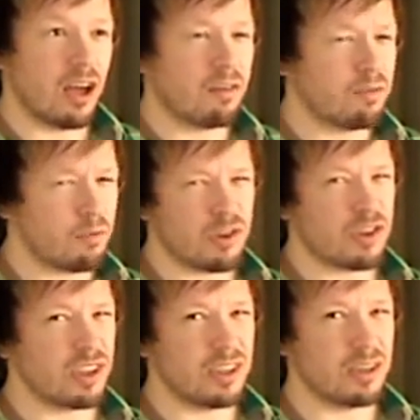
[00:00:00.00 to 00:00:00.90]

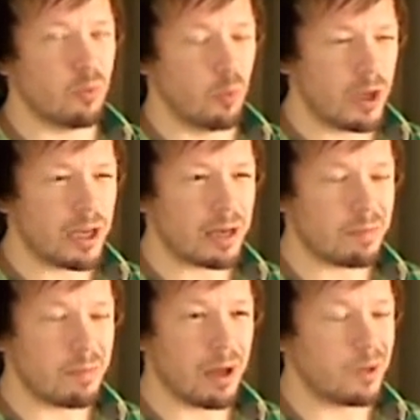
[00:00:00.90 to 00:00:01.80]
unfortunately he didn't win,
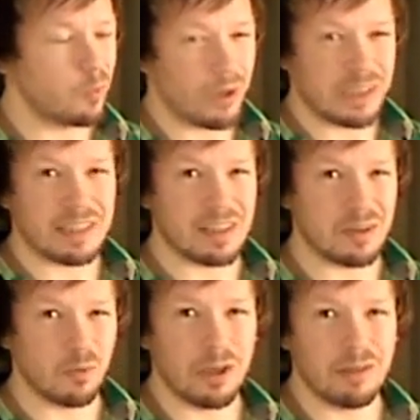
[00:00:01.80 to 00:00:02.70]
but when he
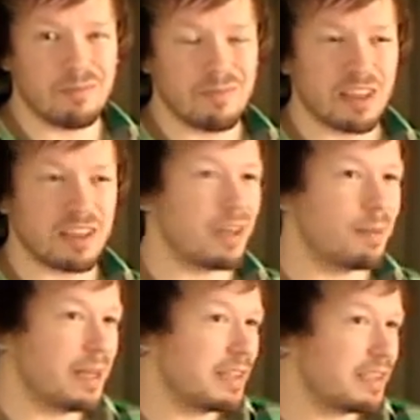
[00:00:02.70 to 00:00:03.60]
didn't win, he
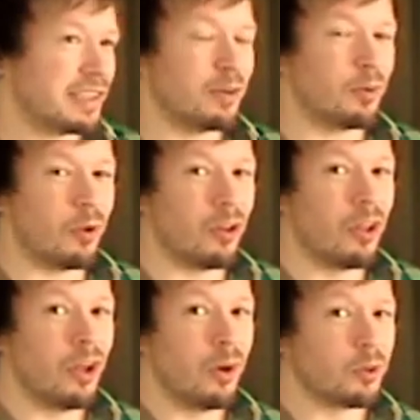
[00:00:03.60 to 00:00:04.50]
then made a sequel,
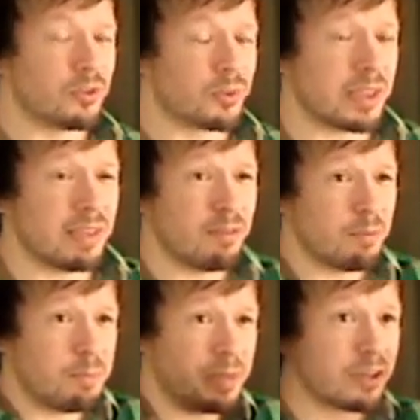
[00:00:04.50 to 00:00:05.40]
which was
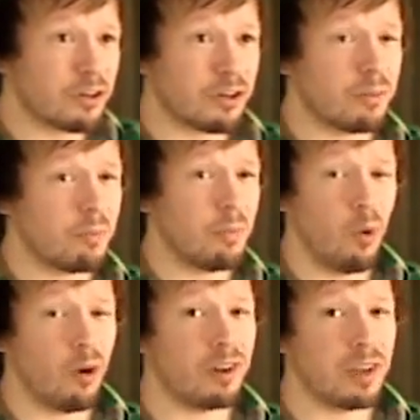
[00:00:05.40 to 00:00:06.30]
even bigger,
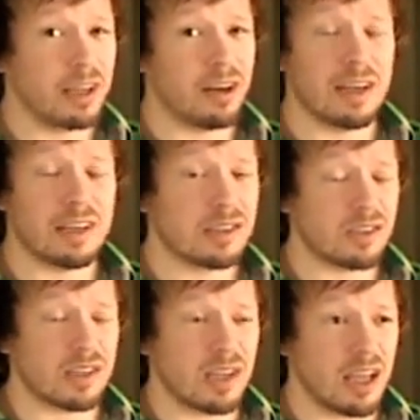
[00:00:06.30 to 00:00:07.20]
more
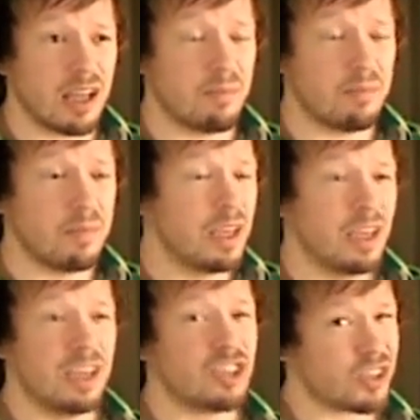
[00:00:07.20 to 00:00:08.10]
hilarious.
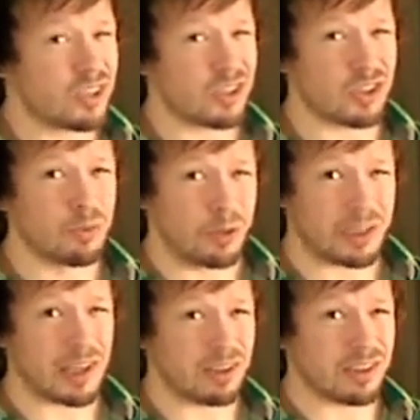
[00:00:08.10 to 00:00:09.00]
He's just a super
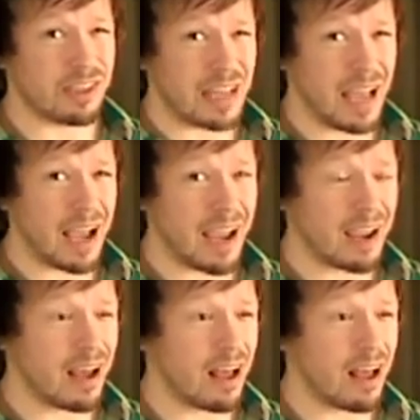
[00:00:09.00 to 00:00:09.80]
talented guy,